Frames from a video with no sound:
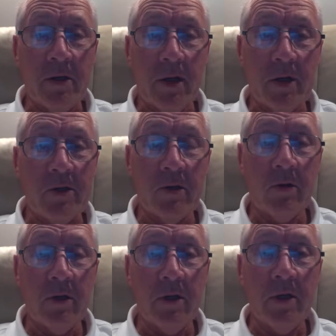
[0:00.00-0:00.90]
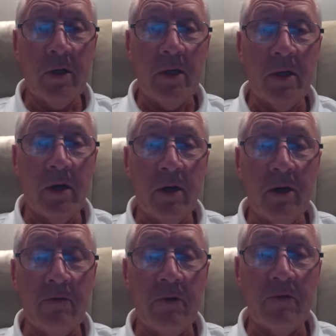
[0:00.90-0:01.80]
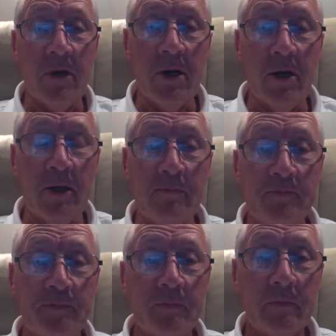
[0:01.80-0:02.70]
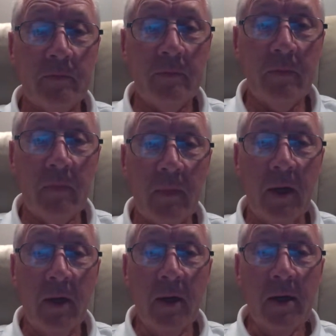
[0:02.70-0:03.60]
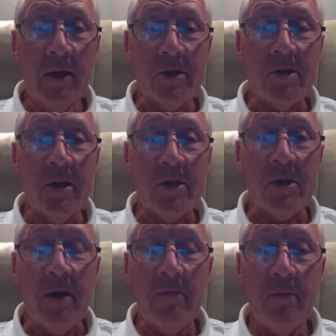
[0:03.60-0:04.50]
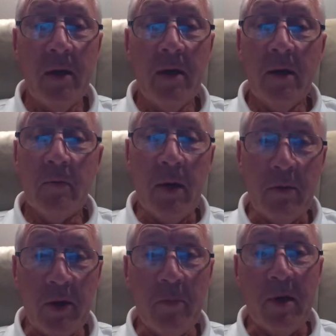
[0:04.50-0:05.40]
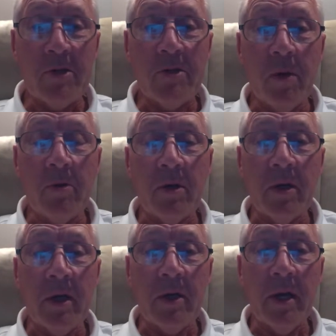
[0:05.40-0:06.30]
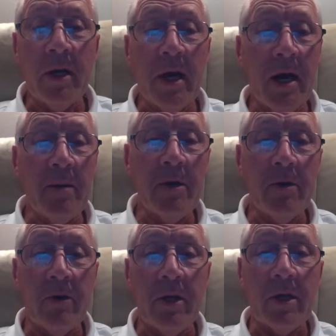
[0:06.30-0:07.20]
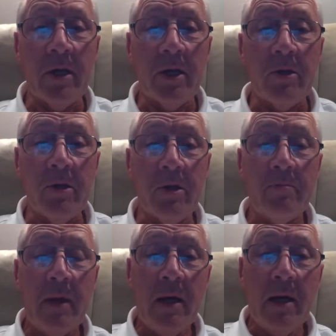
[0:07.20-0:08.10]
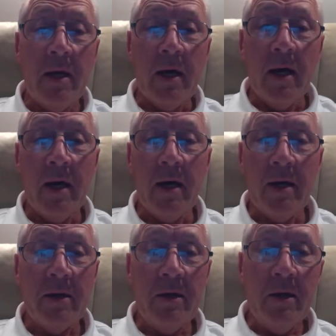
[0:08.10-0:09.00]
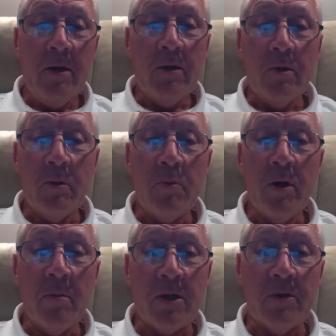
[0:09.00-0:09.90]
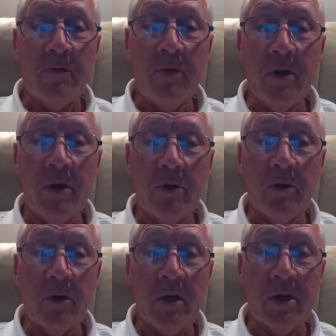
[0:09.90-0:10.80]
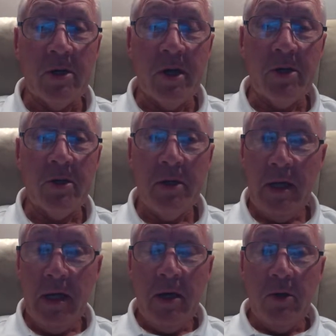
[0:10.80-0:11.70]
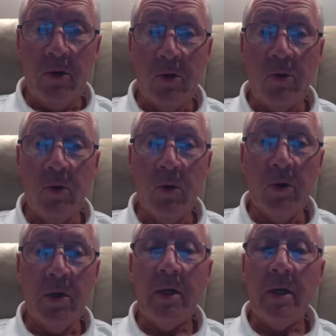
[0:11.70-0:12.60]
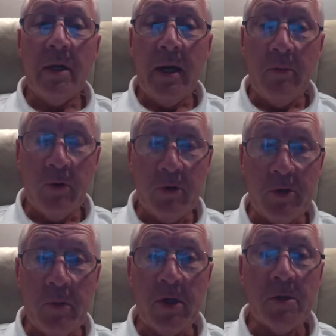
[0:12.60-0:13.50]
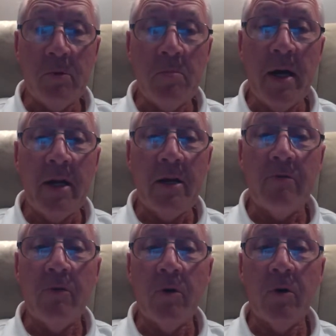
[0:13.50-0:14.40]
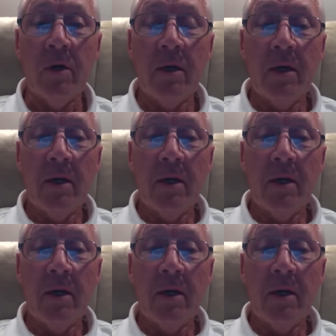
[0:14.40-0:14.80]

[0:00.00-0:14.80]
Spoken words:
Singleton in 1959. The CSM, probably the best job you can get in any army or any cadet unit. You were pretty much a free organisation. You could and were responsible mainly for